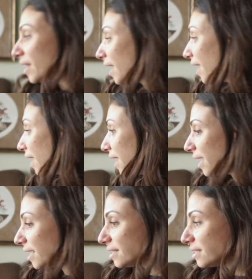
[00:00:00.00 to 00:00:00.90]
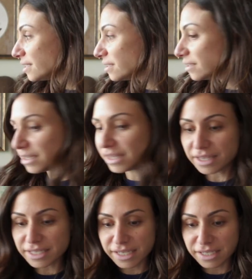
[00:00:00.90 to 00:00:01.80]
And I think
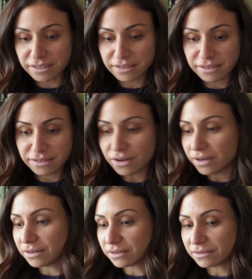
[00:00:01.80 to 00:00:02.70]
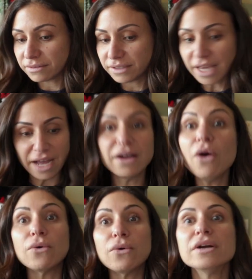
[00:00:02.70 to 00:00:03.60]
that's it. Yeah.
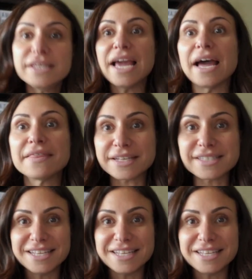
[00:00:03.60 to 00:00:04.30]
Oh, yeah, that's it.